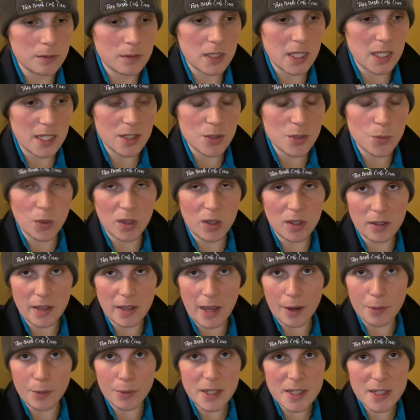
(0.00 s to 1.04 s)
this will
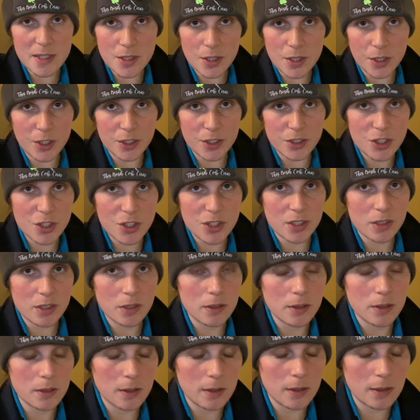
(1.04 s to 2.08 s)
get researched
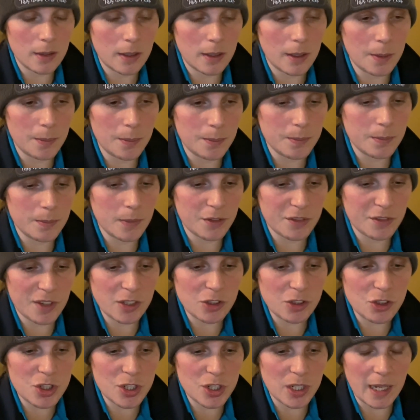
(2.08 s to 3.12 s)

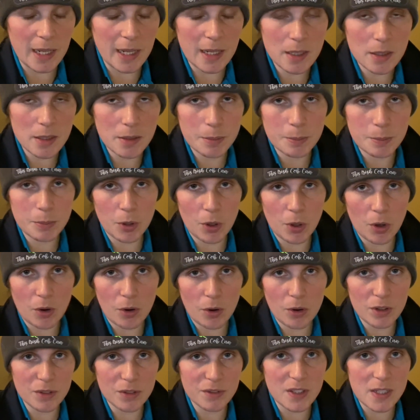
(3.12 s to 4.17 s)
eventually. But
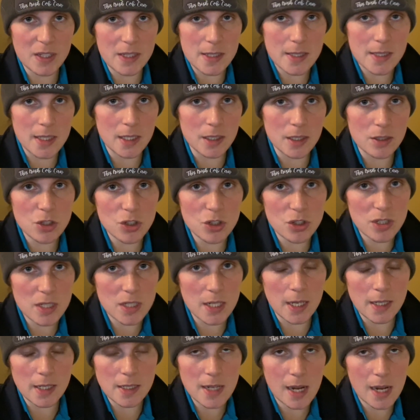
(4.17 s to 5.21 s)
all of these things just
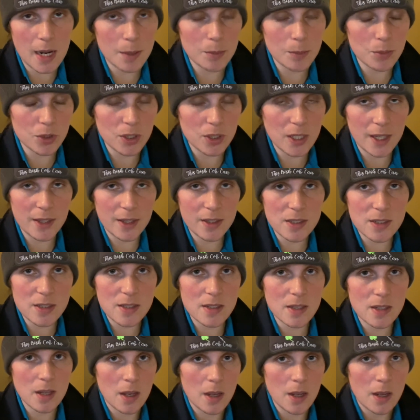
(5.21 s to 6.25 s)
take time. But yeah,
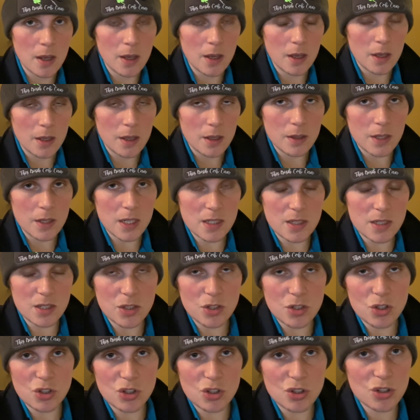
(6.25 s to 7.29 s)
this
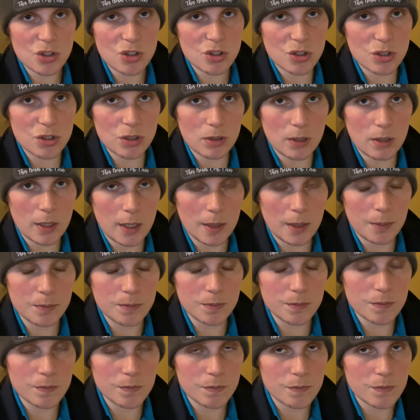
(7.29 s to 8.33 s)
is just
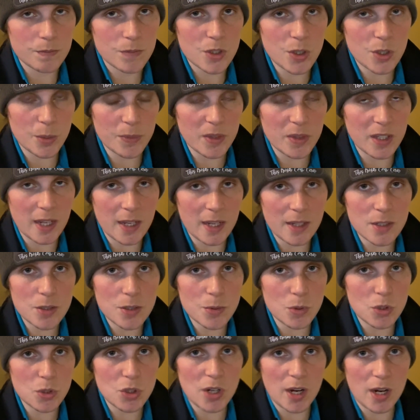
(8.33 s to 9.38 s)
something else